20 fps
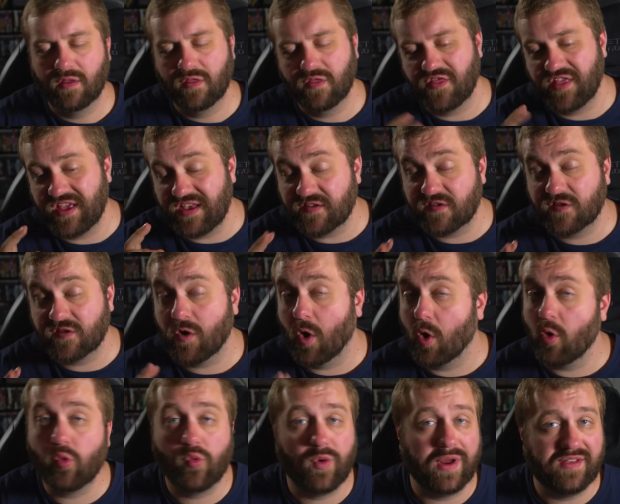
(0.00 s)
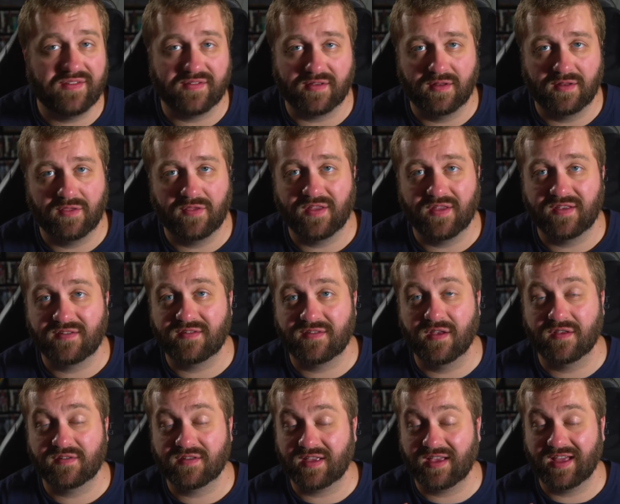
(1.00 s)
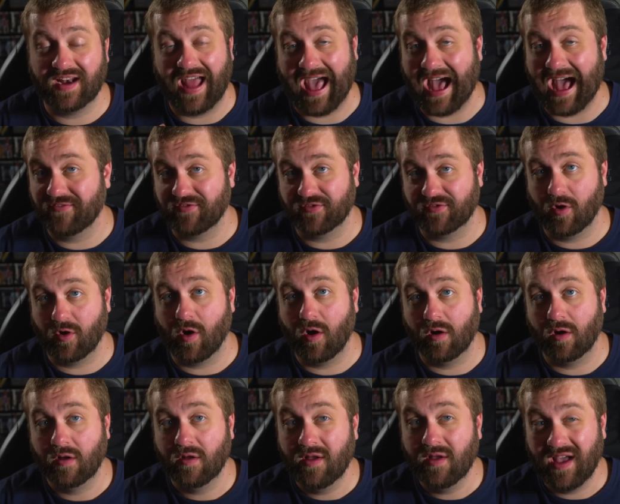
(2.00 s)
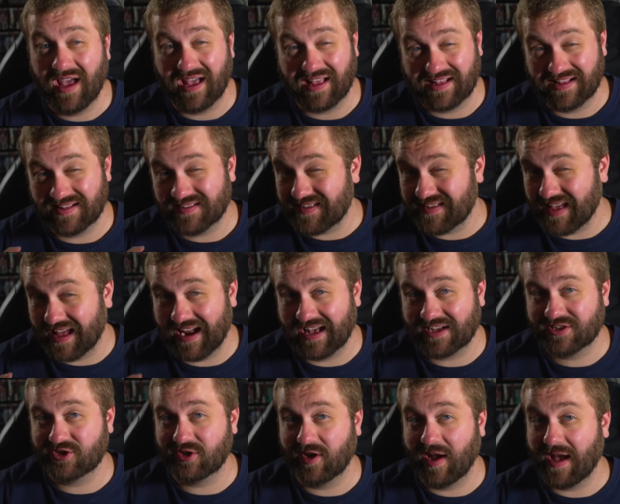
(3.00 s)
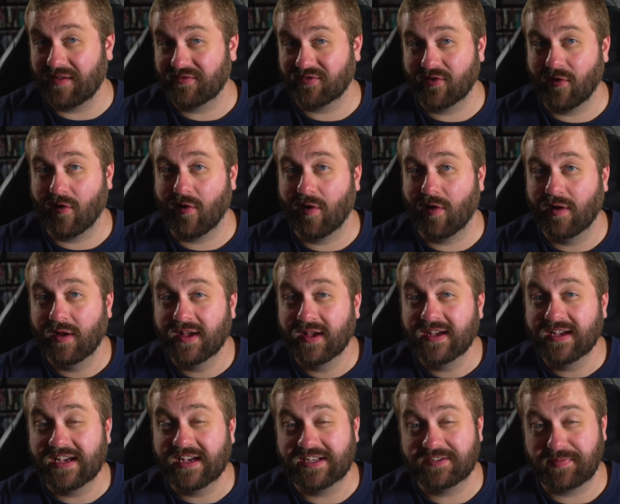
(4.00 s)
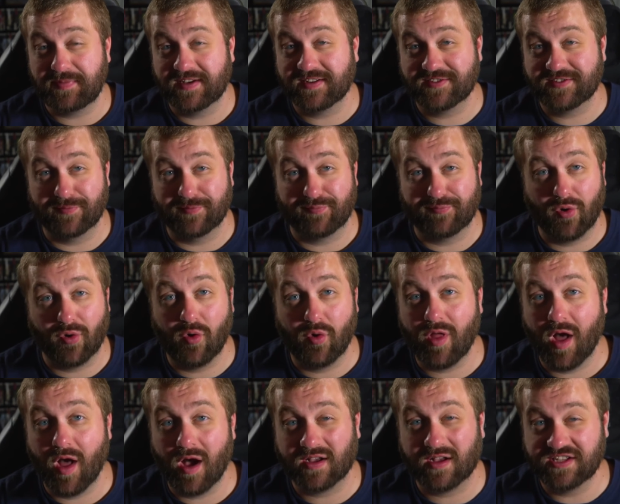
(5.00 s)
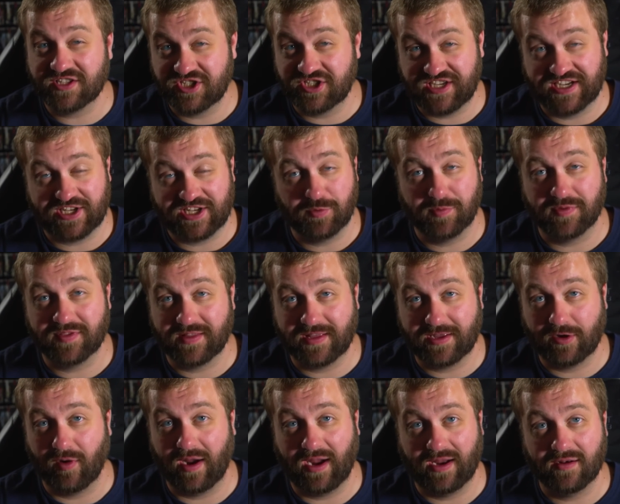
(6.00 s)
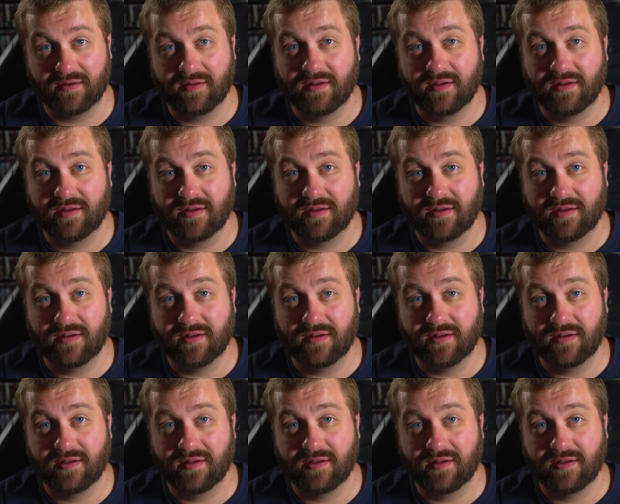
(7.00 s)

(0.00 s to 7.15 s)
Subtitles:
The sole reason this doesn't get a half star and gets that extra half star is because the prologue is genuinely great.